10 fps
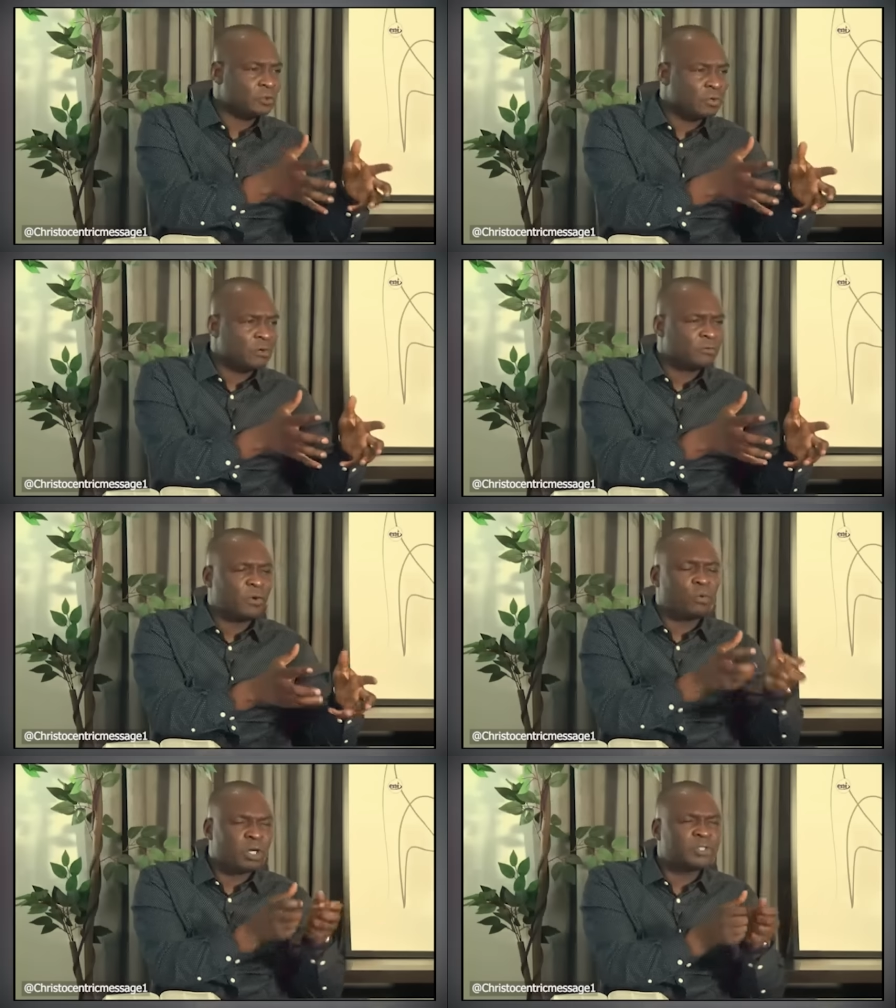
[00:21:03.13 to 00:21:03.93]
you
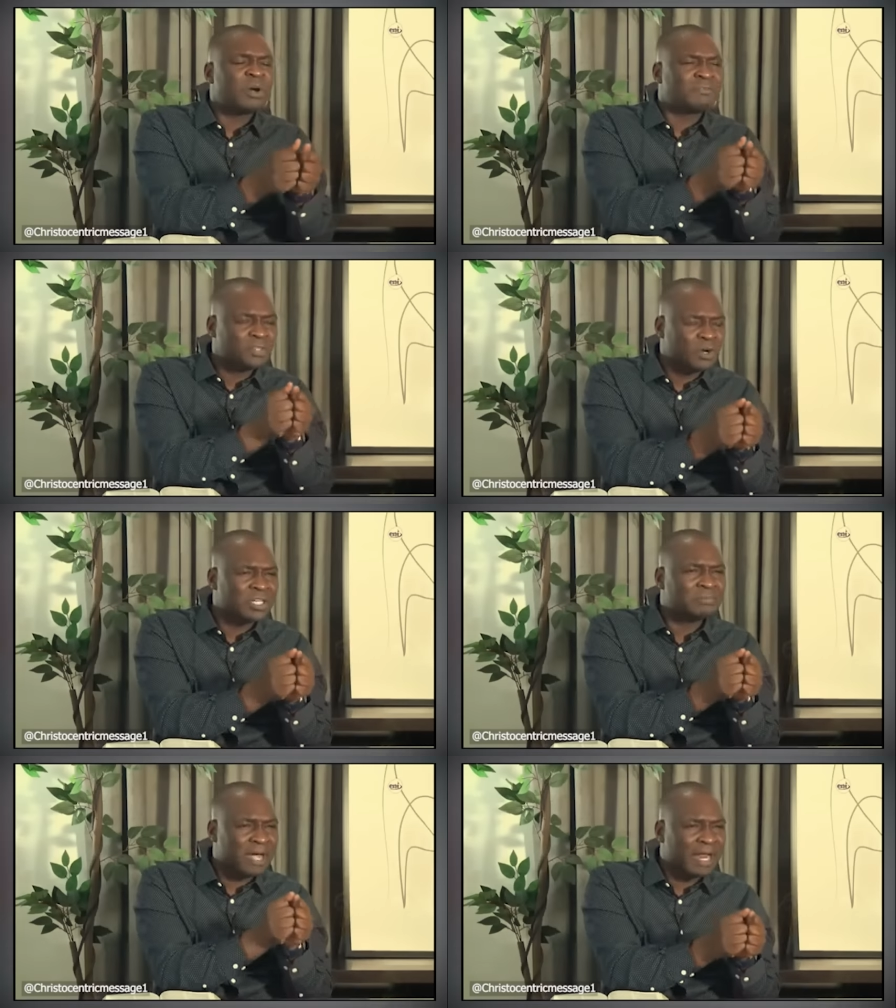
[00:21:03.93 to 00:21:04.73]
for what you have
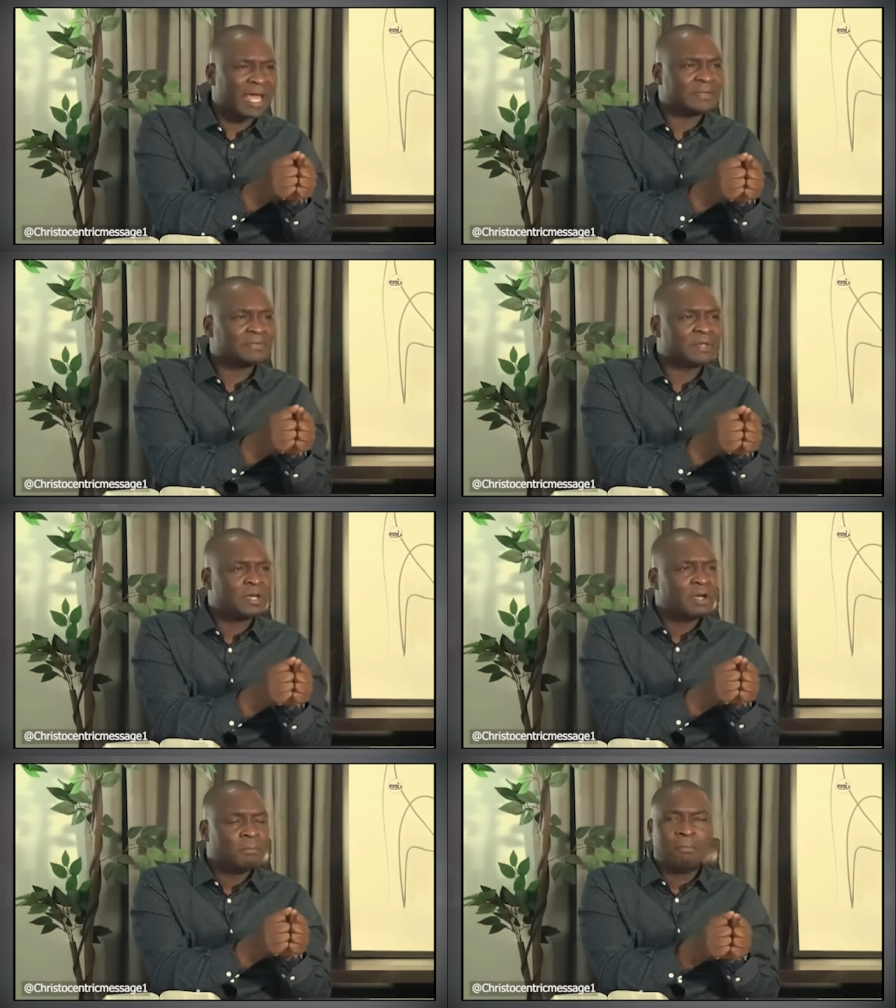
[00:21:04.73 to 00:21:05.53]
done in my life.
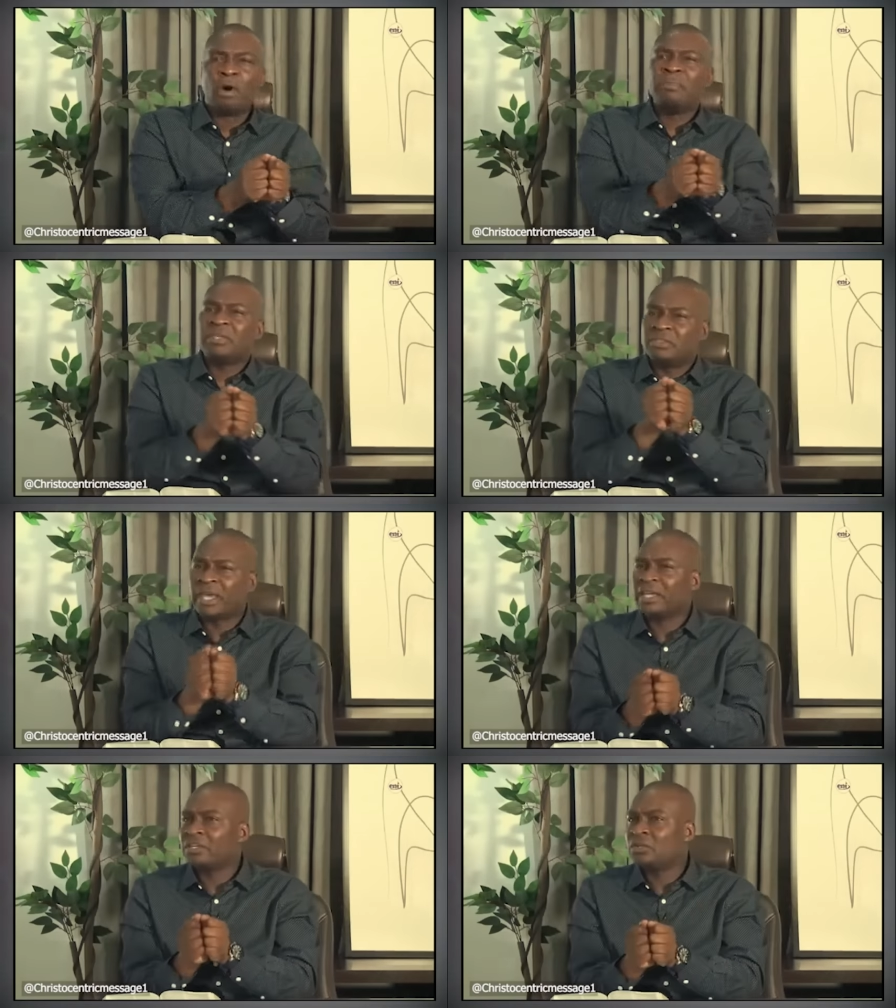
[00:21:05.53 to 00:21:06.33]
Mommy,
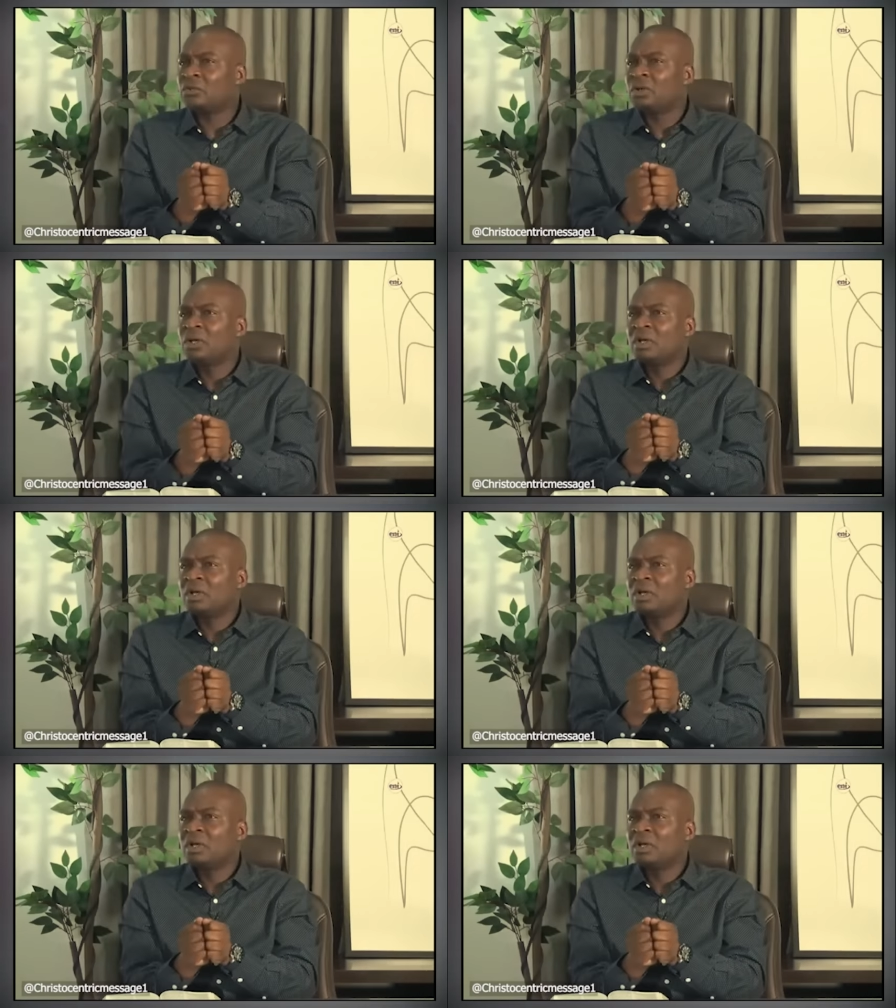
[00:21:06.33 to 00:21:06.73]
thank you.